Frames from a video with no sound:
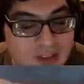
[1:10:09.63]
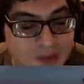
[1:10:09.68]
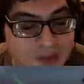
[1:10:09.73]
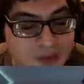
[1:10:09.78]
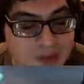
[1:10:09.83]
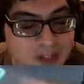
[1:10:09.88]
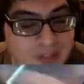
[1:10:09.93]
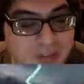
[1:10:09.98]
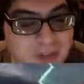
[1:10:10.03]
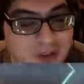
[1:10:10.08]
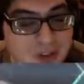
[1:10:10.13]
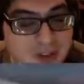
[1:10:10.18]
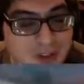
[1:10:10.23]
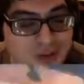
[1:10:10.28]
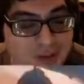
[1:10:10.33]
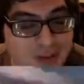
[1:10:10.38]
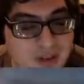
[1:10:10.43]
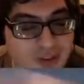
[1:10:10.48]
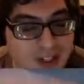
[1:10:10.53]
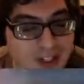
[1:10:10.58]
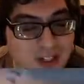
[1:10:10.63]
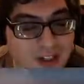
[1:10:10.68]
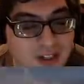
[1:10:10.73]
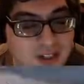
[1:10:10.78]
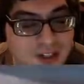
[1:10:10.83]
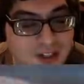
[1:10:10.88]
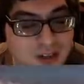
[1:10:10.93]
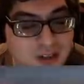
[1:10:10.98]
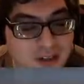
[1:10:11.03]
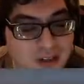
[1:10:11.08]
know, Viper, you were
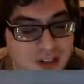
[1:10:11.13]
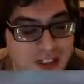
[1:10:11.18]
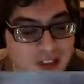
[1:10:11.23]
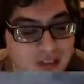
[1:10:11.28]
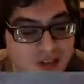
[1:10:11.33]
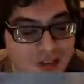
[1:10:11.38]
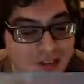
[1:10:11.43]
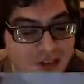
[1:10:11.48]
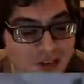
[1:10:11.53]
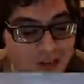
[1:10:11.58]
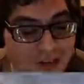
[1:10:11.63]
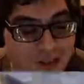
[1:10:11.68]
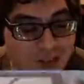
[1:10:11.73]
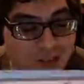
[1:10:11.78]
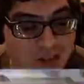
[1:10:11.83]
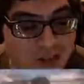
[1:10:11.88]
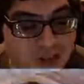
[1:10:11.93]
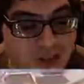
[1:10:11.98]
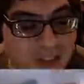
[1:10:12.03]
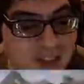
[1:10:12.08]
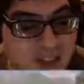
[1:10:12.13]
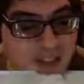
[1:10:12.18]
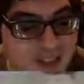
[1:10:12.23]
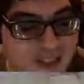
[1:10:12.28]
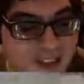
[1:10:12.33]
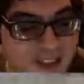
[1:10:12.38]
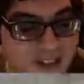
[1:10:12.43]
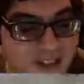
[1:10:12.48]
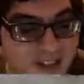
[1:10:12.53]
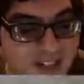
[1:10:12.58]
like 2 years older than
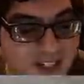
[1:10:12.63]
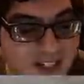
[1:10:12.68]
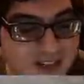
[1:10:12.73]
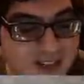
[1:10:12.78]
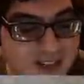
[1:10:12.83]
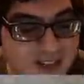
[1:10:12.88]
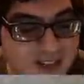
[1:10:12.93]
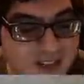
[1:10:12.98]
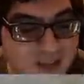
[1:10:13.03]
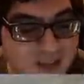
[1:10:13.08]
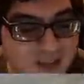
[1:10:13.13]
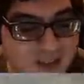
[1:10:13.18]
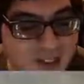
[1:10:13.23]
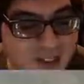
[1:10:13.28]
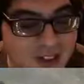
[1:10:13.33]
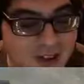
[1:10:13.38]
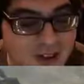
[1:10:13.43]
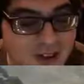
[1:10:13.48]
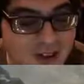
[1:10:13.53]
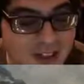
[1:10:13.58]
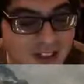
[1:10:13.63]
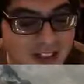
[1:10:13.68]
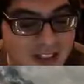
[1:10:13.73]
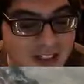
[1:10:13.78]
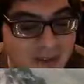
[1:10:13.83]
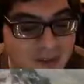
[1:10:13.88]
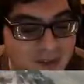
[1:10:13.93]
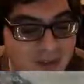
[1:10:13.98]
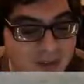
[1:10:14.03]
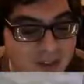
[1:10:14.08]
me. You don't really earn the
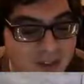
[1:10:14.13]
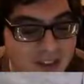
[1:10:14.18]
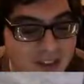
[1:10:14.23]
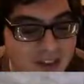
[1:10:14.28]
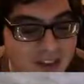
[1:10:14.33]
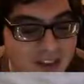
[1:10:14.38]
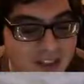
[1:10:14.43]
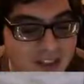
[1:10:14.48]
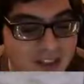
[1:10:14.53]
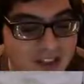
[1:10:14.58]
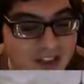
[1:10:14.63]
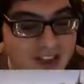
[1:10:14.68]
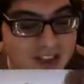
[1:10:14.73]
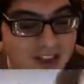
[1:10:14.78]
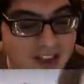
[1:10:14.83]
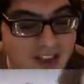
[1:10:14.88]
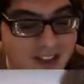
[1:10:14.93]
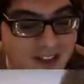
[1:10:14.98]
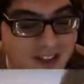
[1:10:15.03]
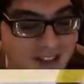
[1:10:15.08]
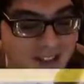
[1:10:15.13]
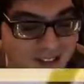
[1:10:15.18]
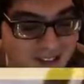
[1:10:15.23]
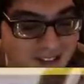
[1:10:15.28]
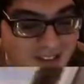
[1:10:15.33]
ability to say son.